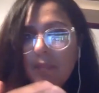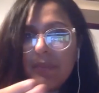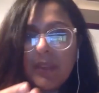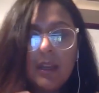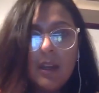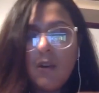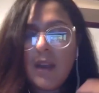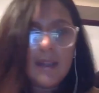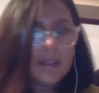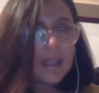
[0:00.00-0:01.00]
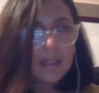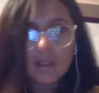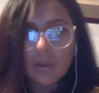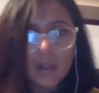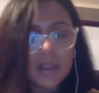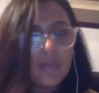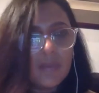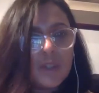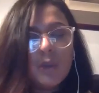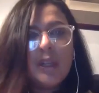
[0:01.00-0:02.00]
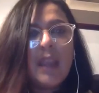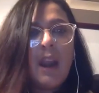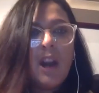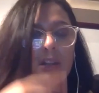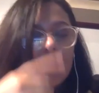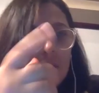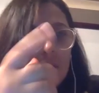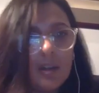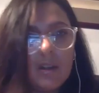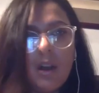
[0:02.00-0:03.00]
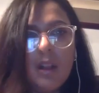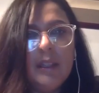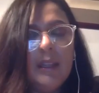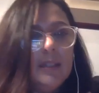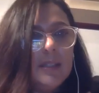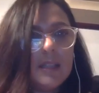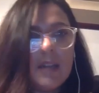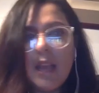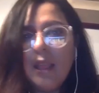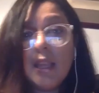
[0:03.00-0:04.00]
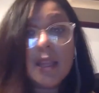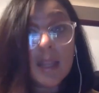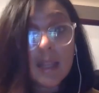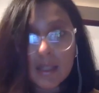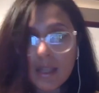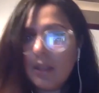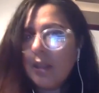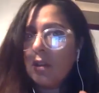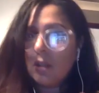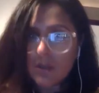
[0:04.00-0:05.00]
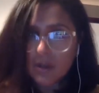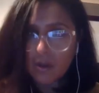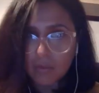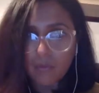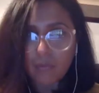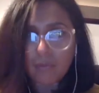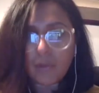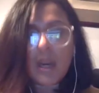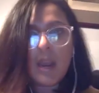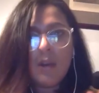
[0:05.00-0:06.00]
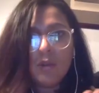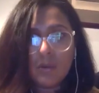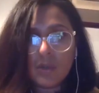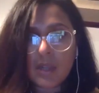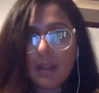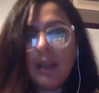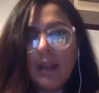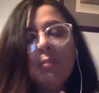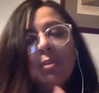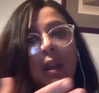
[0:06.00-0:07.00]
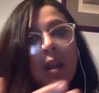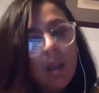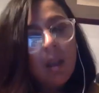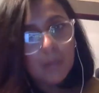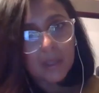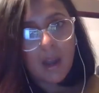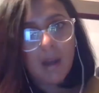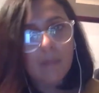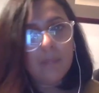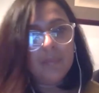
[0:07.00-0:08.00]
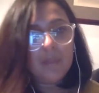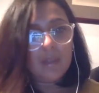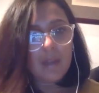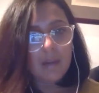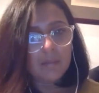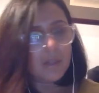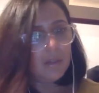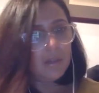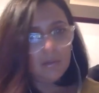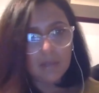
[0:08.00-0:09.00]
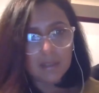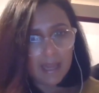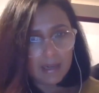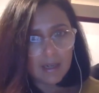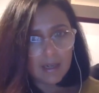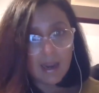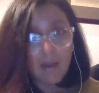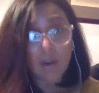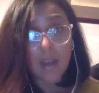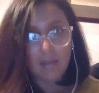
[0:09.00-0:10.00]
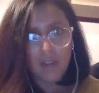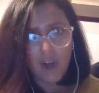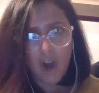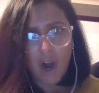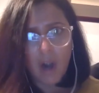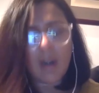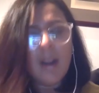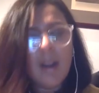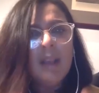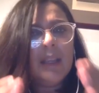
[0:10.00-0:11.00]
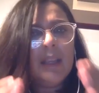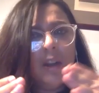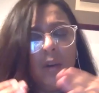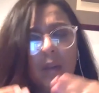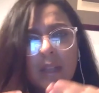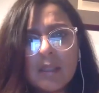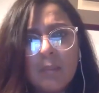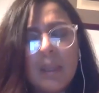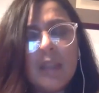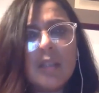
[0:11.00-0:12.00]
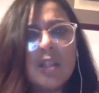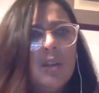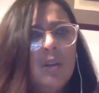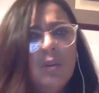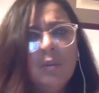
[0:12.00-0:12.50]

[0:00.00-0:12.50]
you know, and it's like the Lawrence Fishburne character calling in Sanaa Lathan and telling her, don't freak out, don't tell anybody, but come to Atlanta now, get in the car. You know, it speaks to...